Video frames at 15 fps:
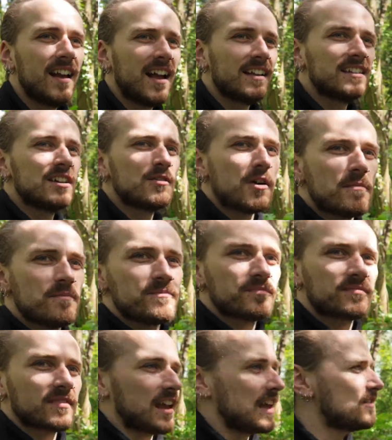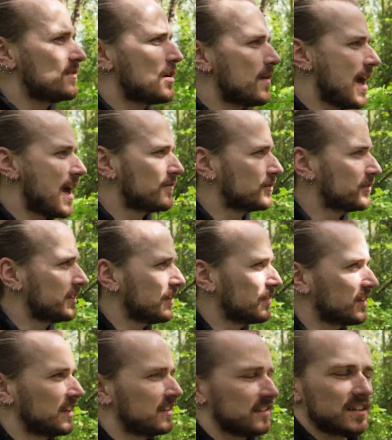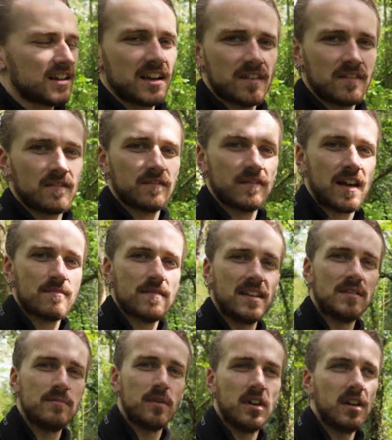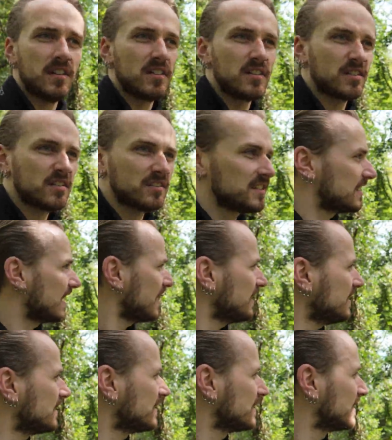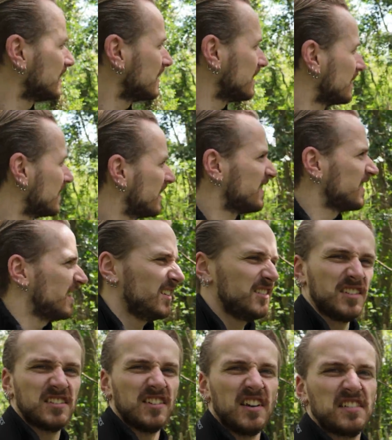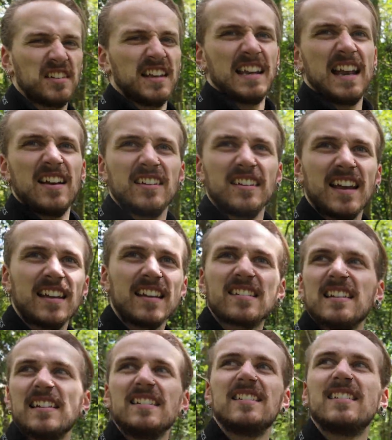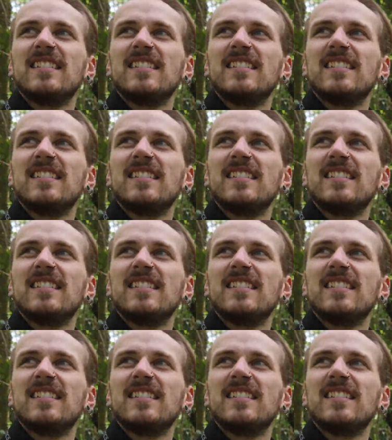And you know what, even though I haven't really seen that many birds today, it's just nice to get out again, isn't it?